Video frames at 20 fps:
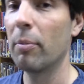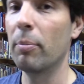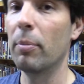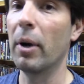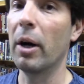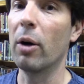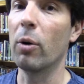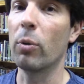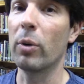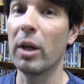
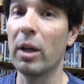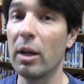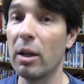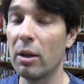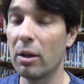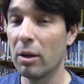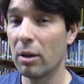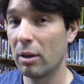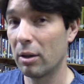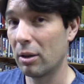But we
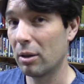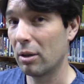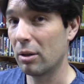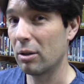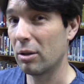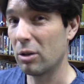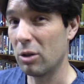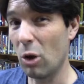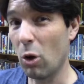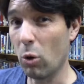
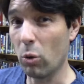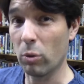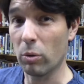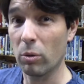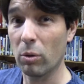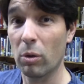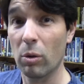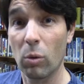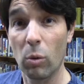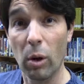don't
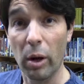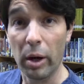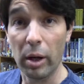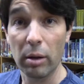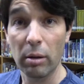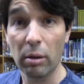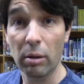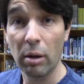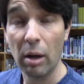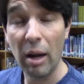
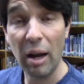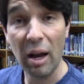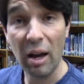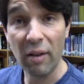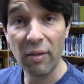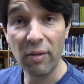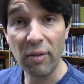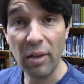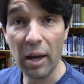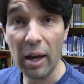quite
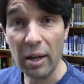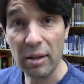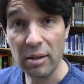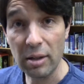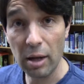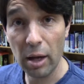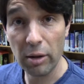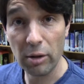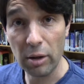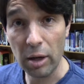have that
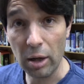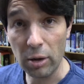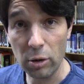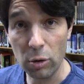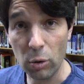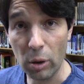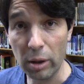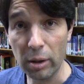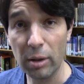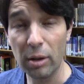together yet,
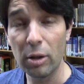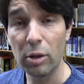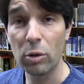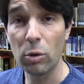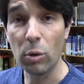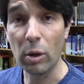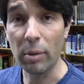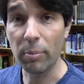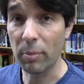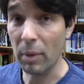do
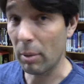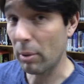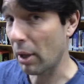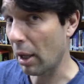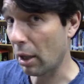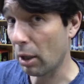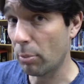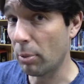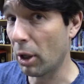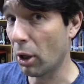we? Maybe
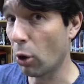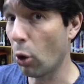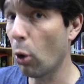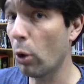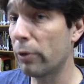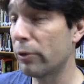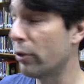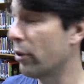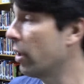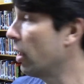that could be a
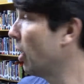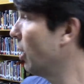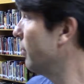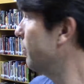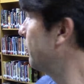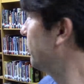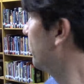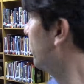goal for the year.